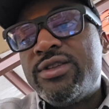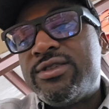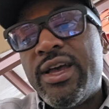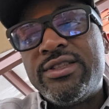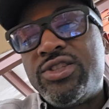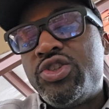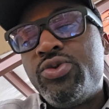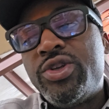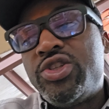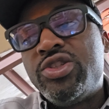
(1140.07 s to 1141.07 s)
this guy's
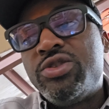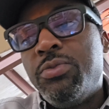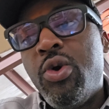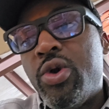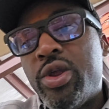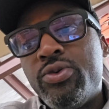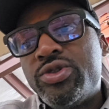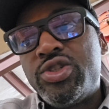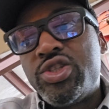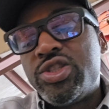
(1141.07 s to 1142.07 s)
situation this morning
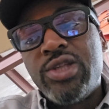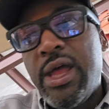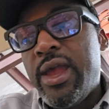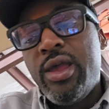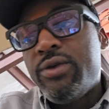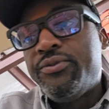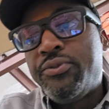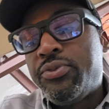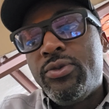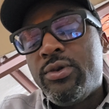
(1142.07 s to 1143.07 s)
was just like,
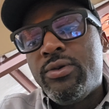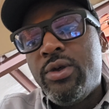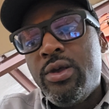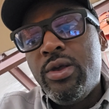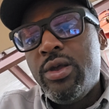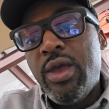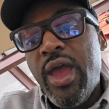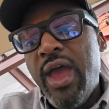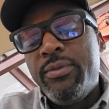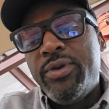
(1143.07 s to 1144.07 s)

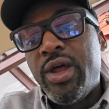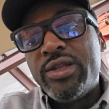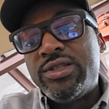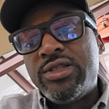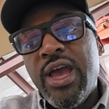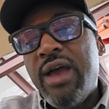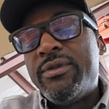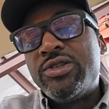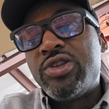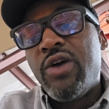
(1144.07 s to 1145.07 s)
I had put all this time in